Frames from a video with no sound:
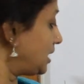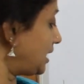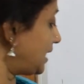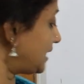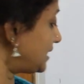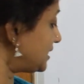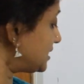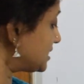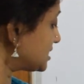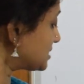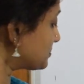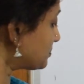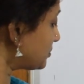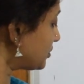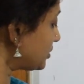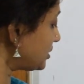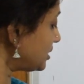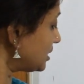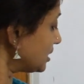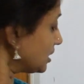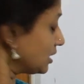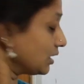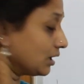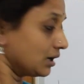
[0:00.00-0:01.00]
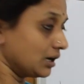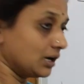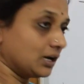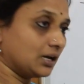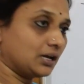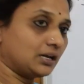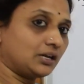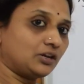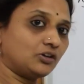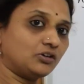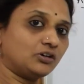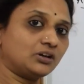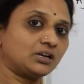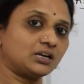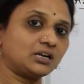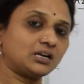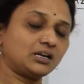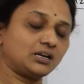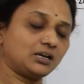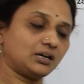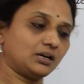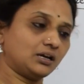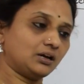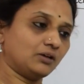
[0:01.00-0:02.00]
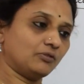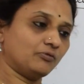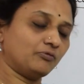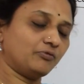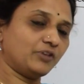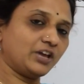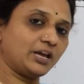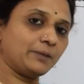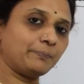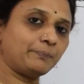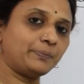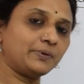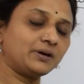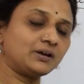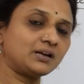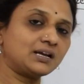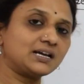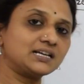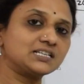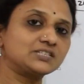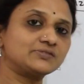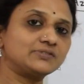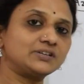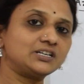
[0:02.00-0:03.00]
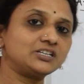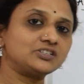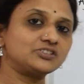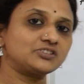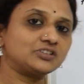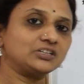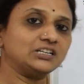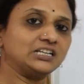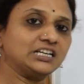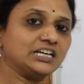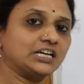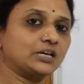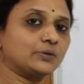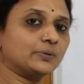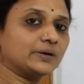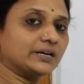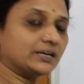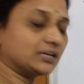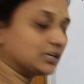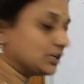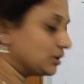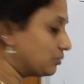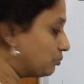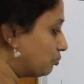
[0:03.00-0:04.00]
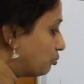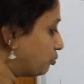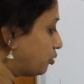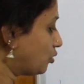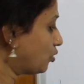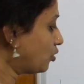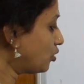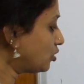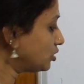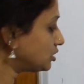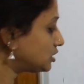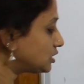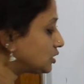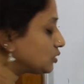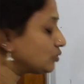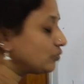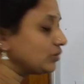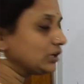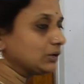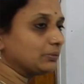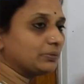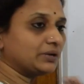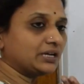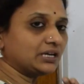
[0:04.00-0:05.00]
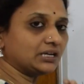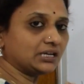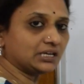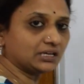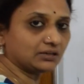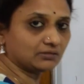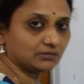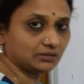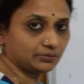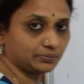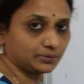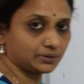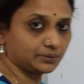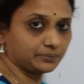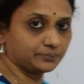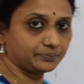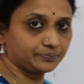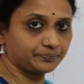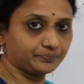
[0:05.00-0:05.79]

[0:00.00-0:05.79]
At this point, your vapor as well as your liquid, both will be in equilibrium.